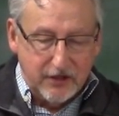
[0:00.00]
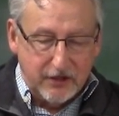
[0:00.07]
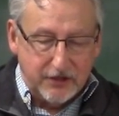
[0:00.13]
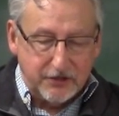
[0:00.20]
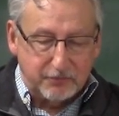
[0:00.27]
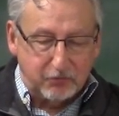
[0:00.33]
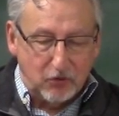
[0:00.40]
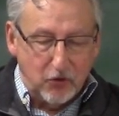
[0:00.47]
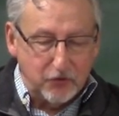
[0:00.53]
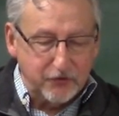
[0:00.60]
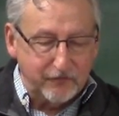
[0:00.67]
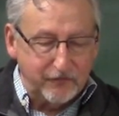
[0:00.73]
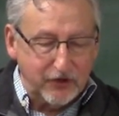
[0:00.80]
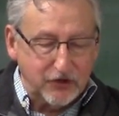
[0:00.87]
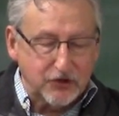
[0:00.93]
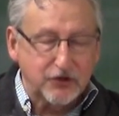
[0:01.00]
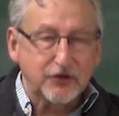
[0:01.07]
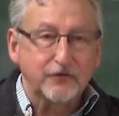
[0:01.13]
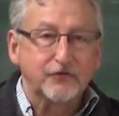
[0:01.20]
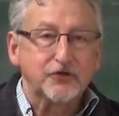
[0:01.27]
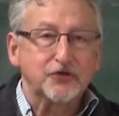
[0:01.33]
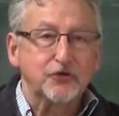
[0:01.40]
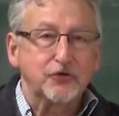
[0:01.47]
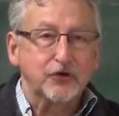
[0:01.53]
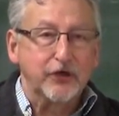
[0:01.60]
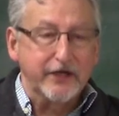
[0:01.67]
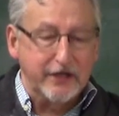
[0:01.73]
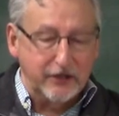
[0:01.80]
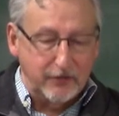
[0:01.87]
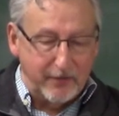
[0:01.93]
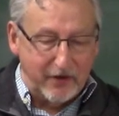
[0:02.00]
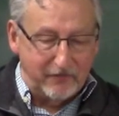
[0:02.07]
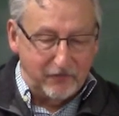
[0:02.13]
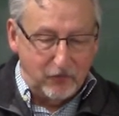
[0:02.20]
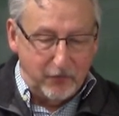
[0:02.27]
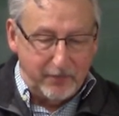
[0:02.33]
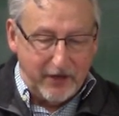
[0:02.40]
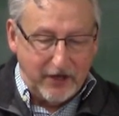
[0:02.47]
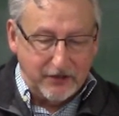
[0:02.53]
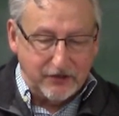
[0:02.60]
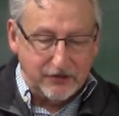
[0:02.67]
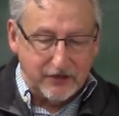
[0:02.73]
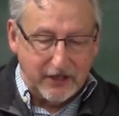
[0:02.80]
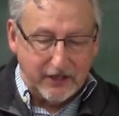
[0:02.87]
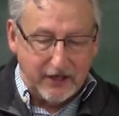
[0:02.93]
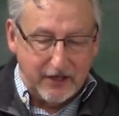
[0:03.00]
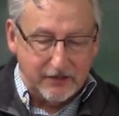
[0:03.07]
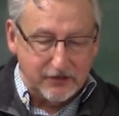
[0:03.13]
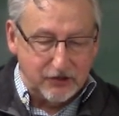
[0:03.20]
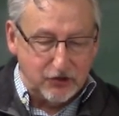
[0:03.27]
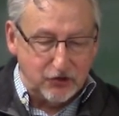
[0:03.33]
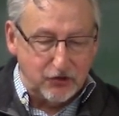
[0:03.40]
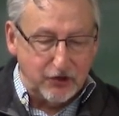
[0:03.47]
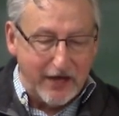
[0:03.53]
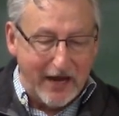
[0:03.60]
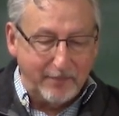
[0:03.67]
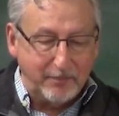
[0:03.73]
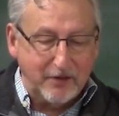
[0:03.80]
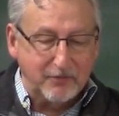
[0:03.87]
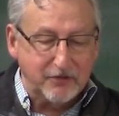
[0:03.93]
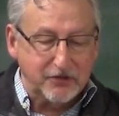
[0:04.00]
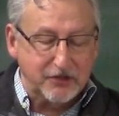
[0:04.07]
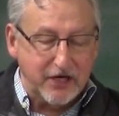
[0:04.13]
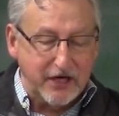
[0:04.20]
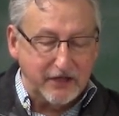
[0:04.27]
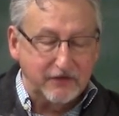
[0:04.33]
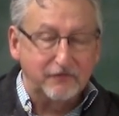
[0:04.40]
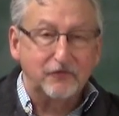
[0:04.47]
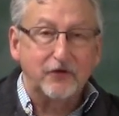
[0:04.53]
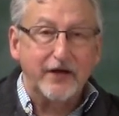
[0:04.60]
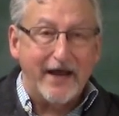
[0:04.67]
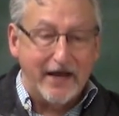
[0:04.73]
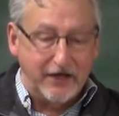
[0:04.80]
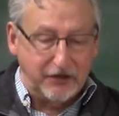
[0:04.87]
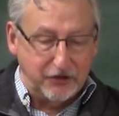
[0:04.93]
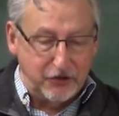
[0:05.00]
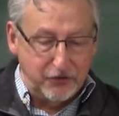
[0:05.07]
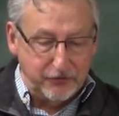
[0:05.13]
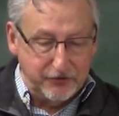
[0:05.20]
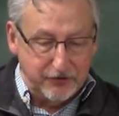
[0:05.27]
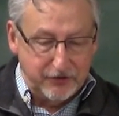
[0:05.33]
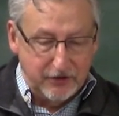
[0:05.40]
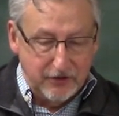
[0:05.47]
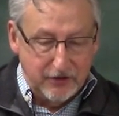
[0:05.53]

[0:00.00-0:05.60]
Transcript: It is prose fiction of a certain length, about four pages, I guess. It should not be mistaken for an anecdote.